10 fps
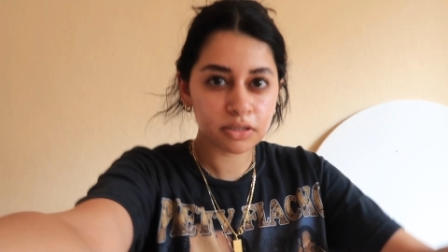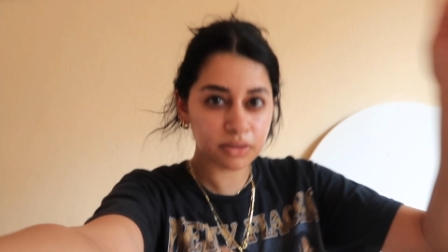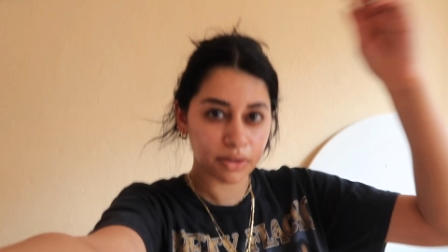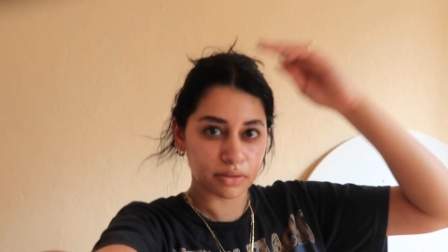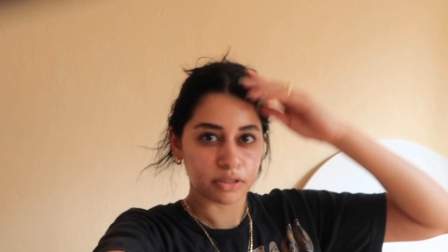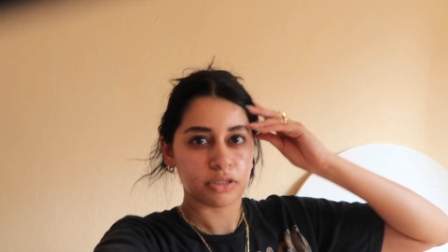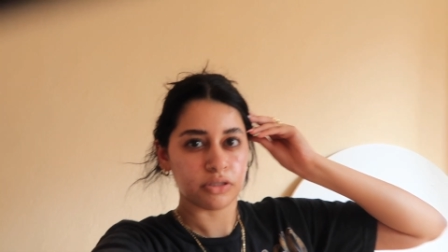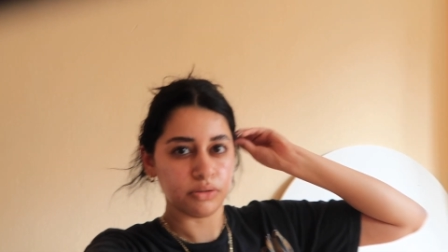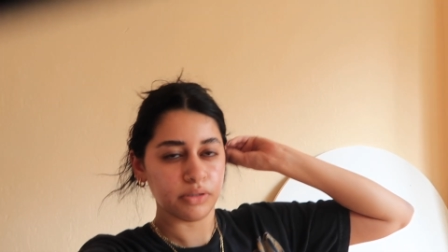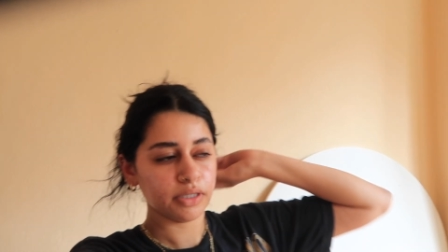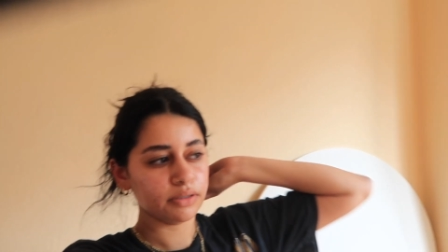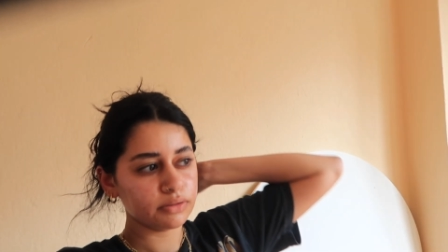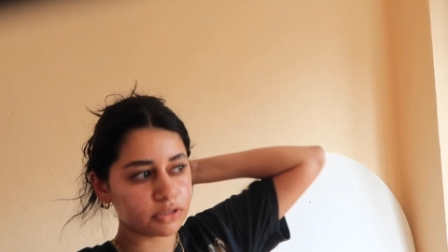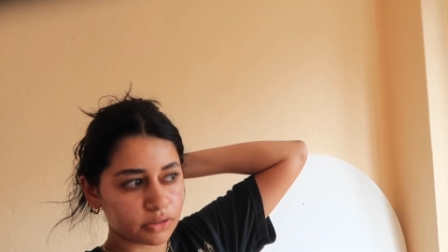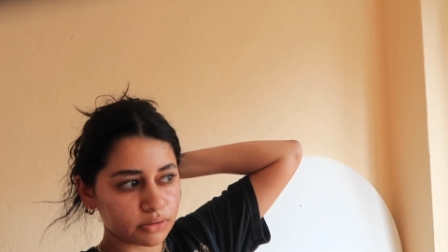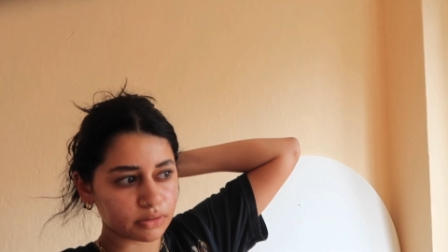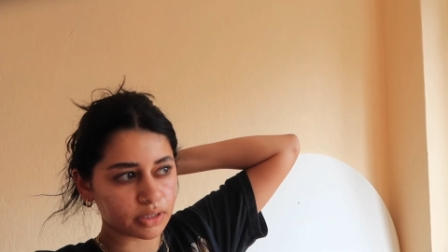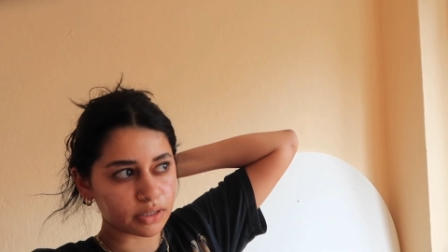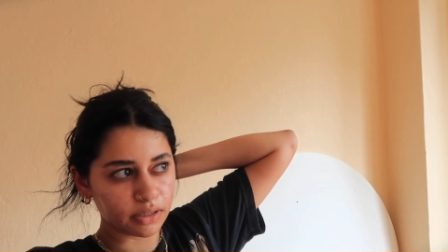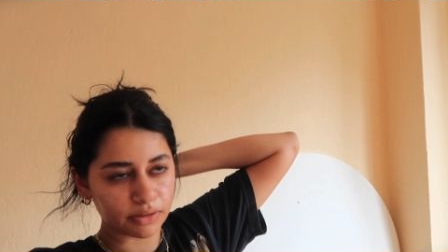is not a studio, so
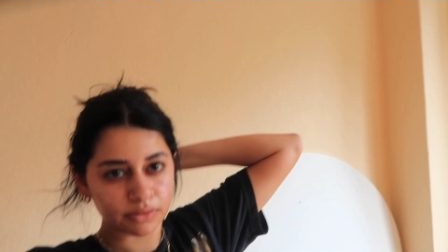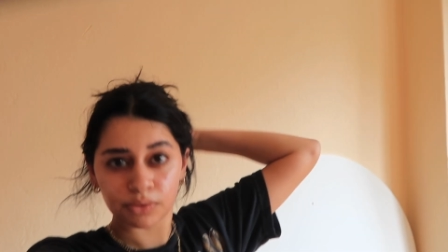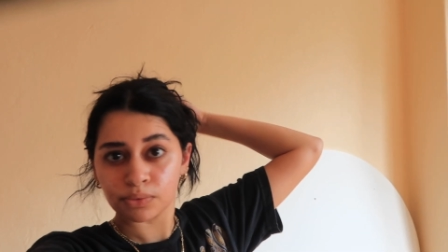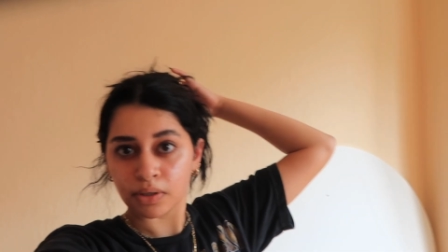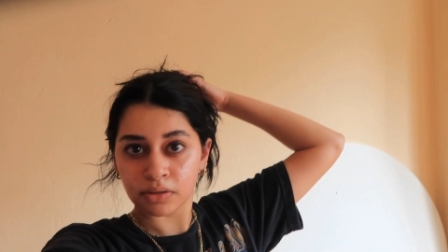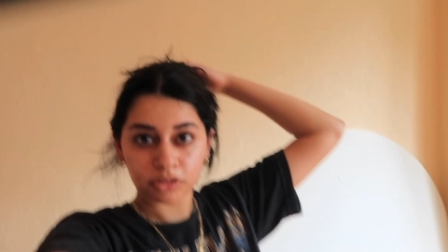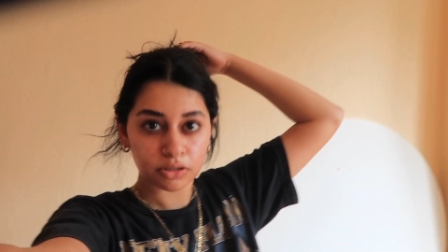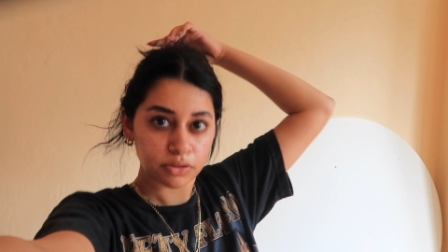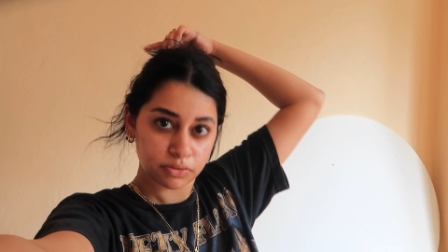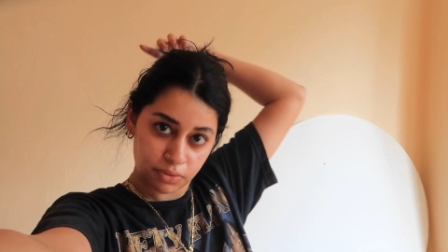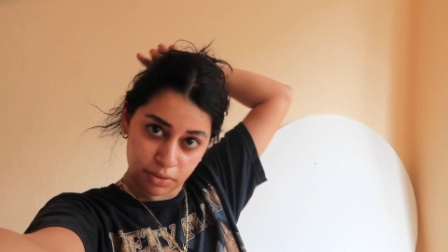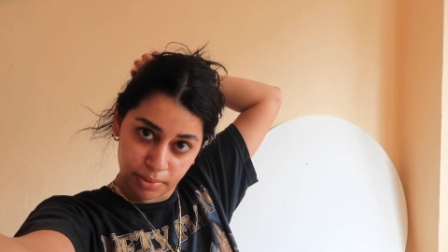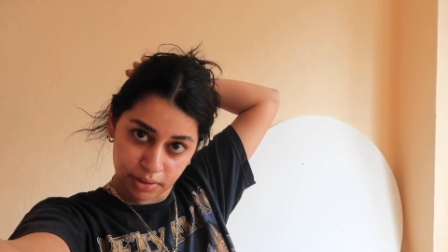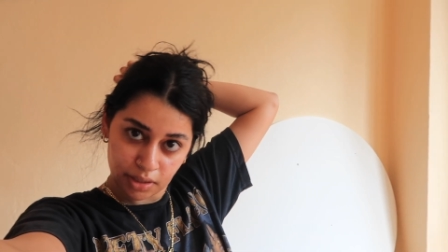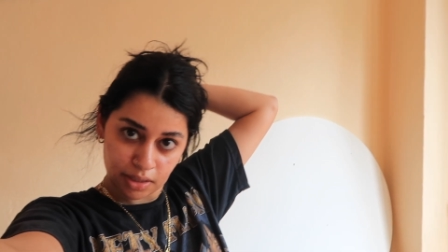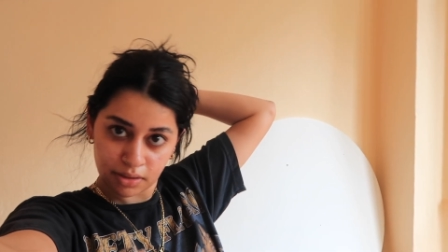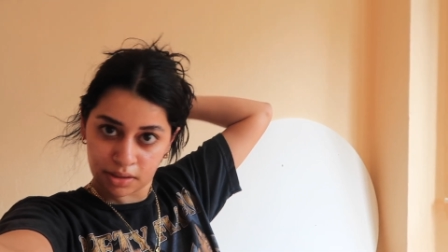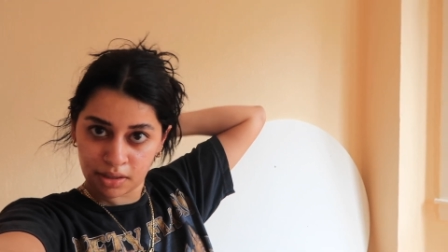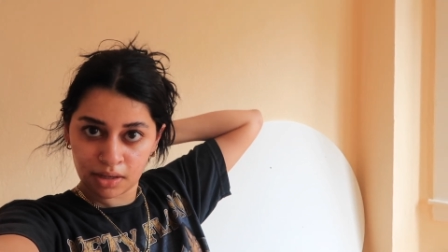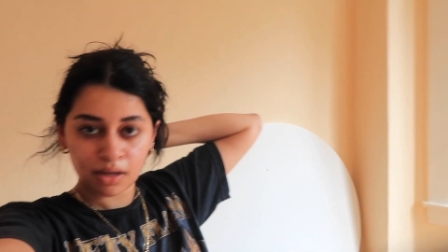like, I don't know why there's no door, but
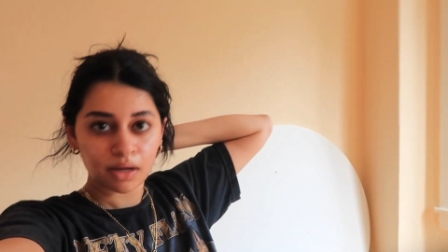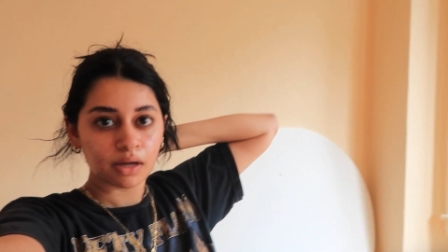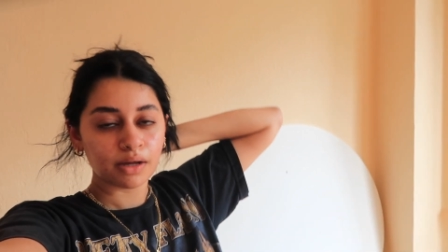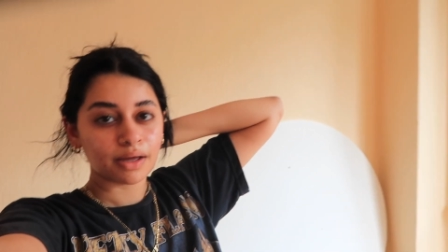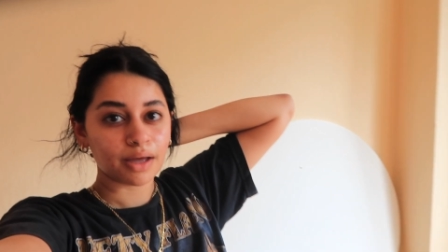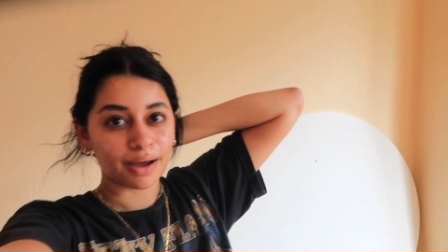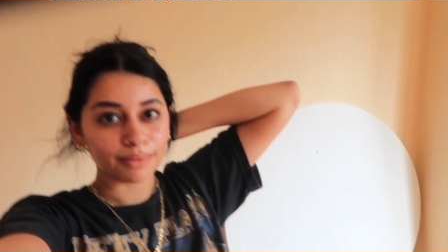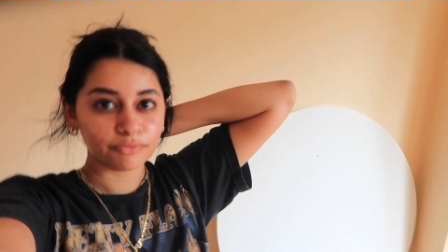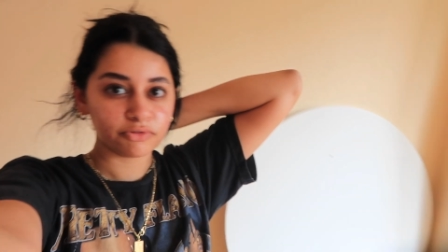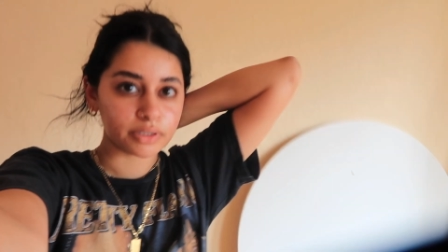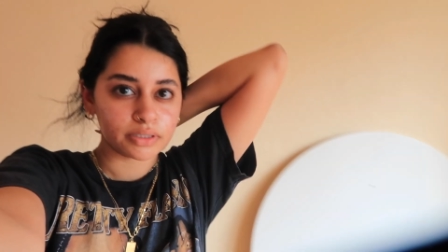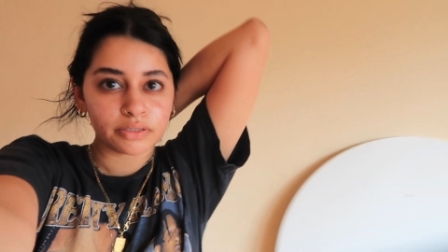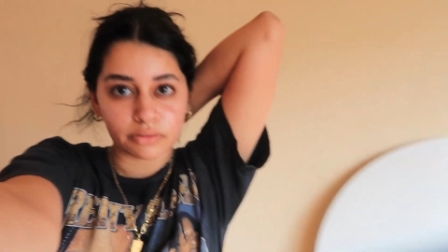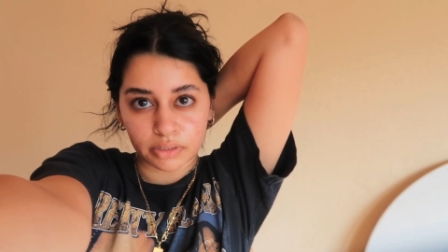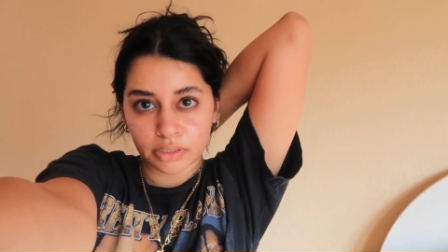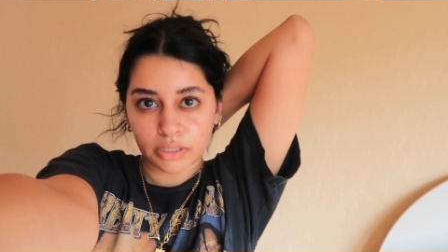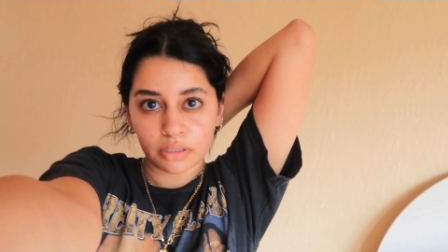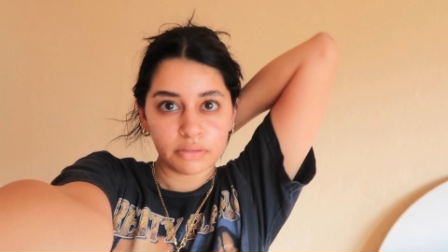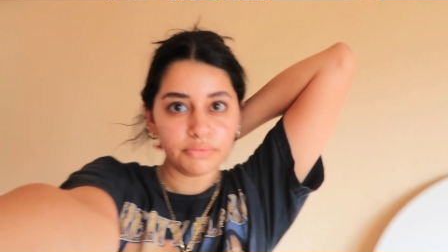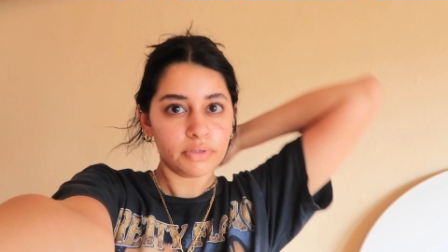yeah. I'm very
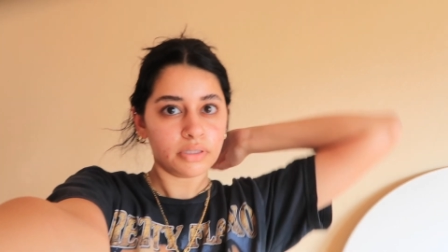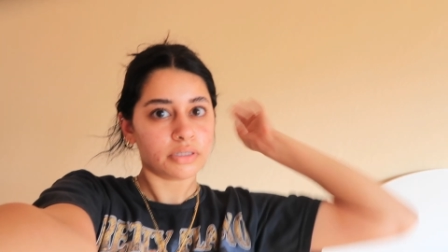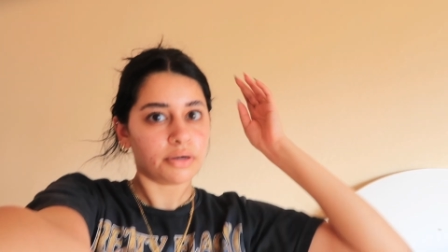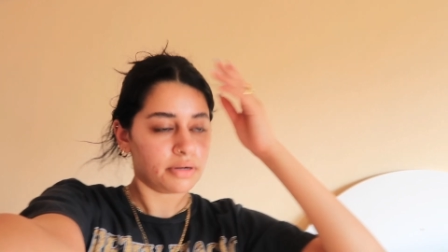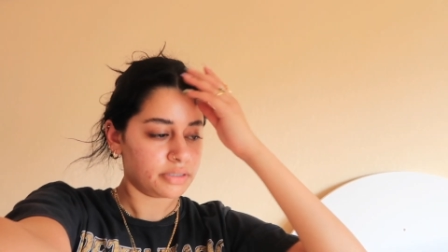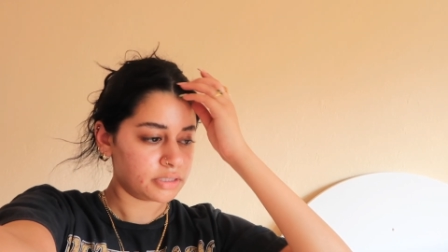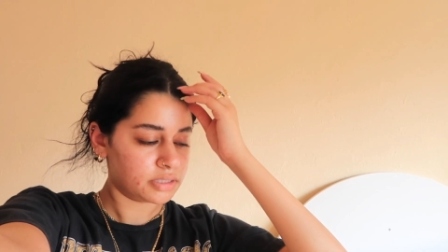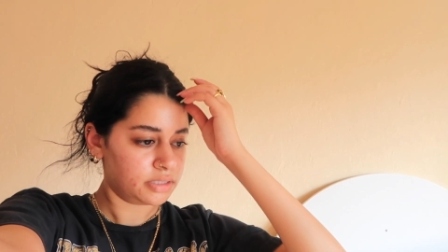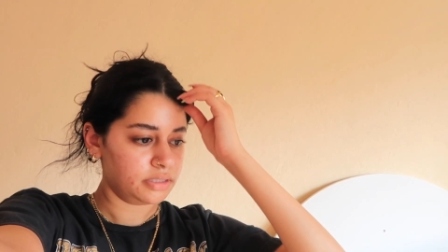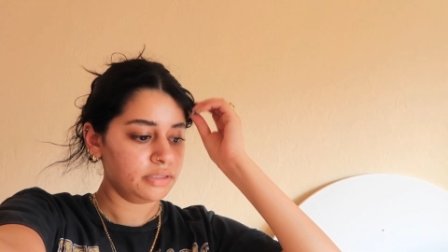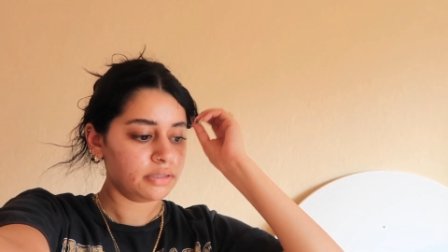greasy, very crusty.